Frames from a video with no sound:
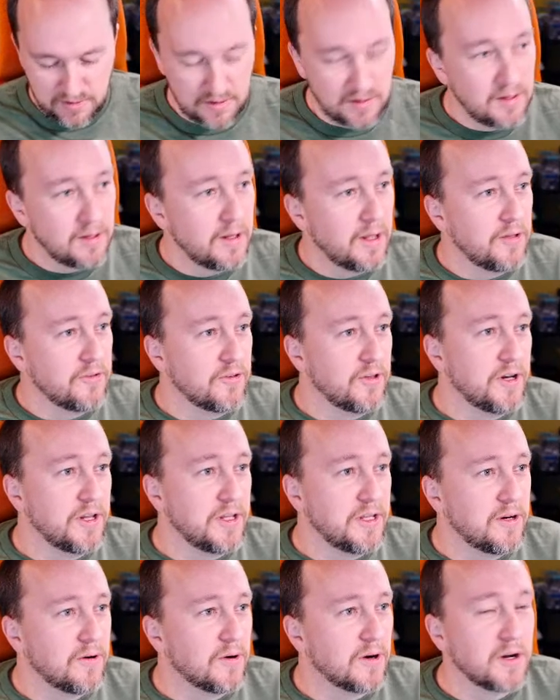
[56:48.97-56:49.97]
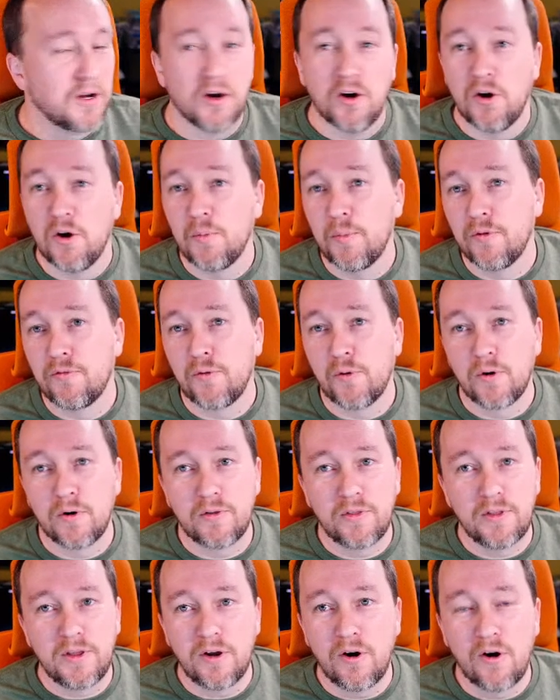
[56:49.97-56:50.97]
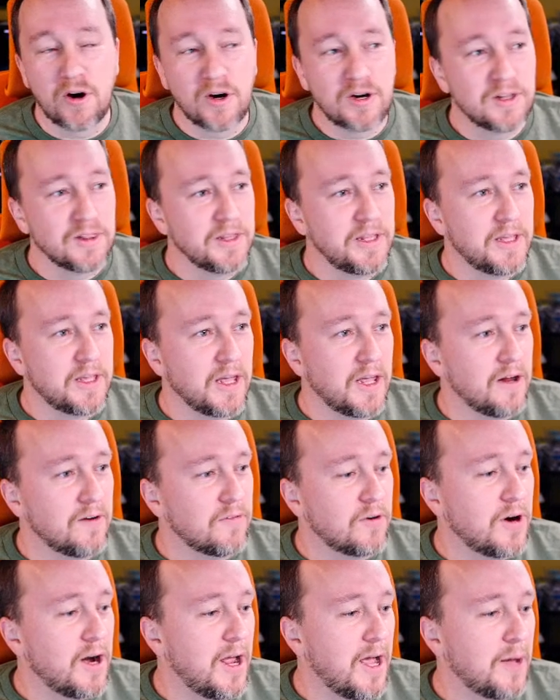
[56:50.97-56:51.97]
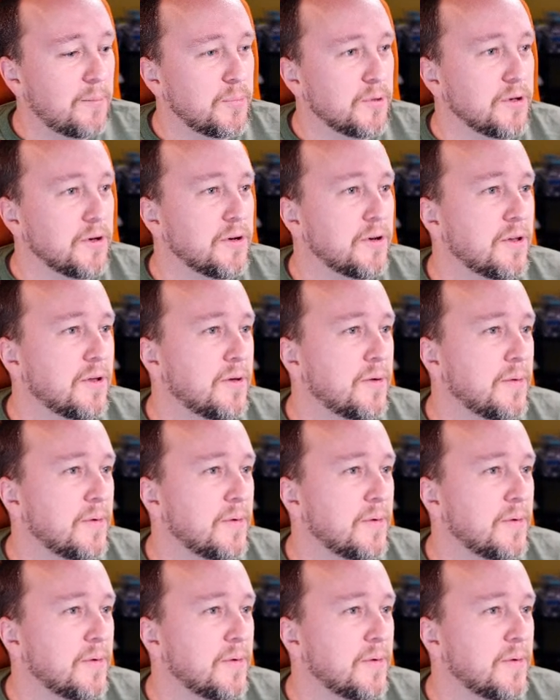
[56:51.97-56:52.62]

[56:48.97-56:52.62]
as in a year ago, before the Arc leak ever happened,